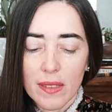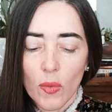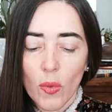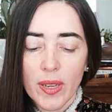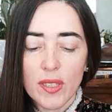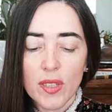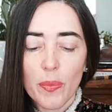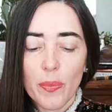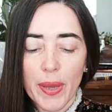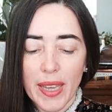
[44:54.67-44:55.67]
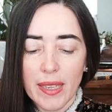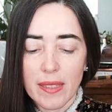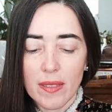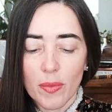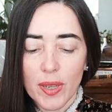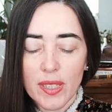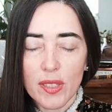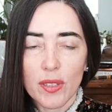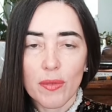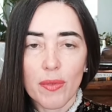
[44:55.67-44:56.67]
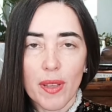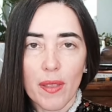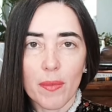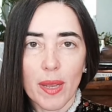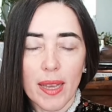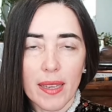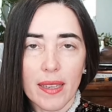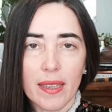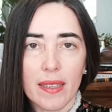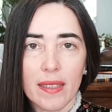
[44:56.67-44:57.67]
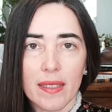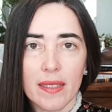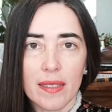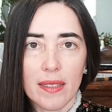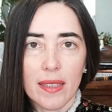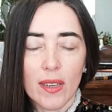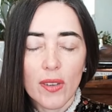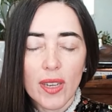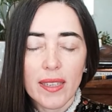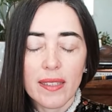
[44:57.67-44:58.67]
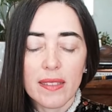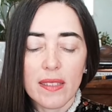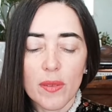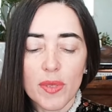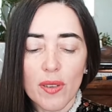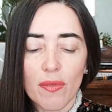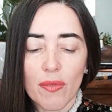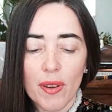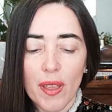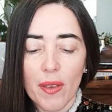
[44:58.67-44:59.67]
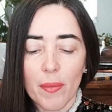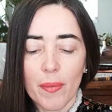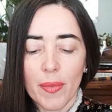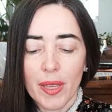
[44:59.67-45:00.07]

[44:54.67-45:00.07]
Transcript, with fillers: what is your pace? What is your rhythm like? Look at it in terms of rhythm,